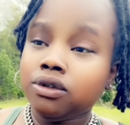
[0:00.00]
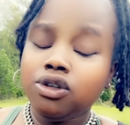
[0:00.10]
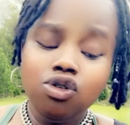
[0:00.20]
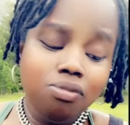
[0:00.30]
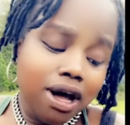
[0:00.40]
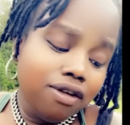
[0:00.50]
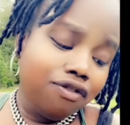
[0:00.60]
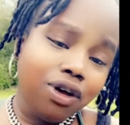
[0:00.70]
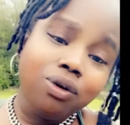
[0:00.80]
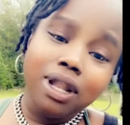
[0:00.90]
You might have
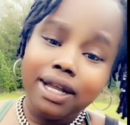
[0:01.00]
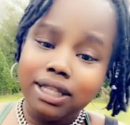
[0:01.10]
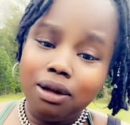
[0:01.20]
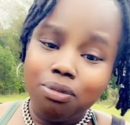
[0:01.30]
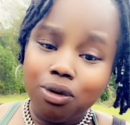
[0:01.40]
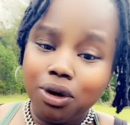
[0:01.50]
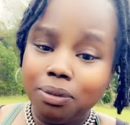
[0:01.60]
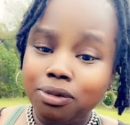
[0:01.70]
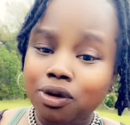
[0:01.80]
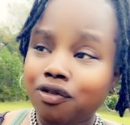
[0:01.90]
felt like they broke
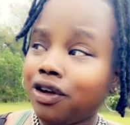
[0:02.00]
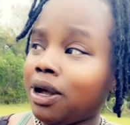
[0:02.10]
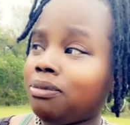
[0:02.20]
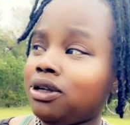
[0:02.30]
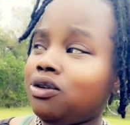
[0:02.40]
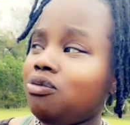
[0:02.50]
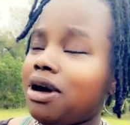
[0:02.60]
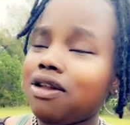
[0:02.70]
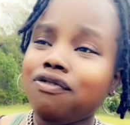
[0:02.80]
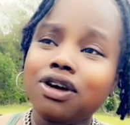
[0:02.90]
up your family. You
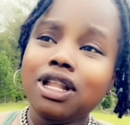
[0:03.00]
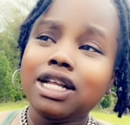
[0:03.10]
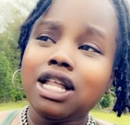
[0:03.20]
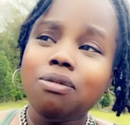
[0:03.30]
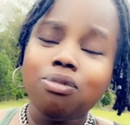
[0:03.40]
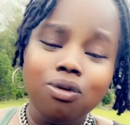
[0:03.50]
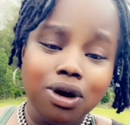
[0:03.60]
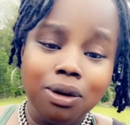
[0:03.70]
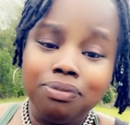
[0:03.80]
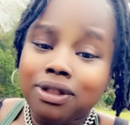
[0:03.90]
might have felt like they
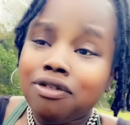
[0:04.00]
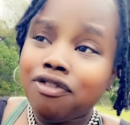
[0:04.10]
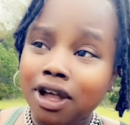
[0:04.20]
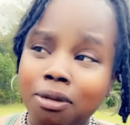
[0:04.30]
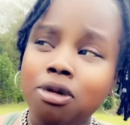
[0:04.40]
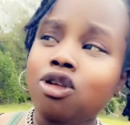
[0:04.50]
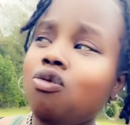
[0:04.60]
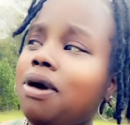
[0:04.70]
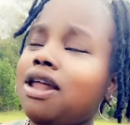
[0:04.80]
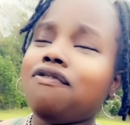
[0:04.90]
broke up the family. You
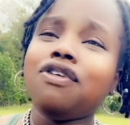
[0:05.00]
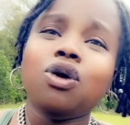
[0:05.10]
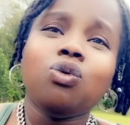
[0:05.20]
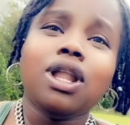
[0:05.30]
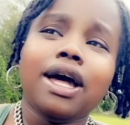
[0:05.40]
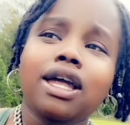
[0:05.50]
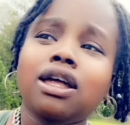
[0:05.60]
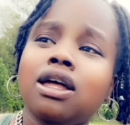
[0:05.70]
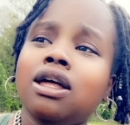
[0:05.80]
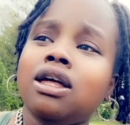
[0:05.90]
might have felt like,
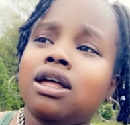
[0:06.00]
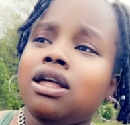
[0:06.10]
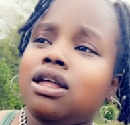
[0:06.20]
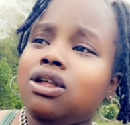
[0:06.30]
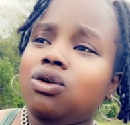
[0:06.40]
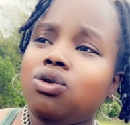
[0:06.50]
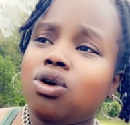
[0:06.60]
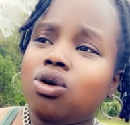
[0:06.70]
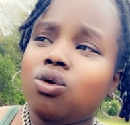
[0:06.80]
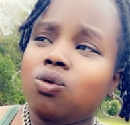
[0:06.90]
you
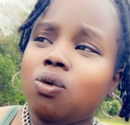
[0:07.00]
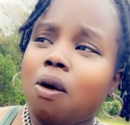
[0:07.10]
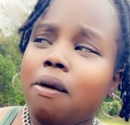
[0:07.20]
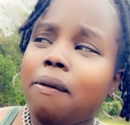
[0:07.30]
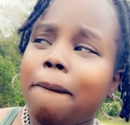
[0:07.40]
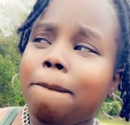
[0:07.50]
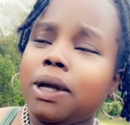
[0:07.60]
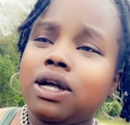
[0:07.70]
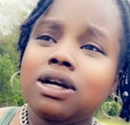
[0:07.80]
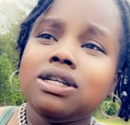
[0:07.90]
know,
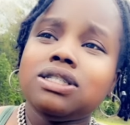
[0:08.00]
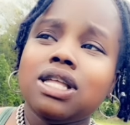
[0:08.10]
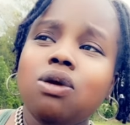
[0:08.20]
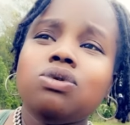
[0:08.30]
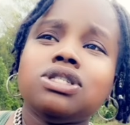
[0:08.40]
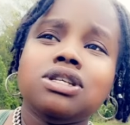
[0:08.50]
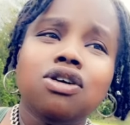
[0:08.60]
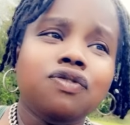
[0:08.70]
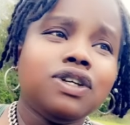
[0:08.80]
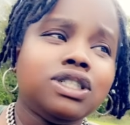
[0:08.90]
because they were
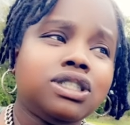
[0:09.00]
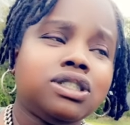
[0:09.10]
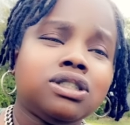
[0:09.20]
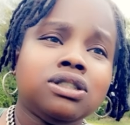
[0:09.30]
selfish.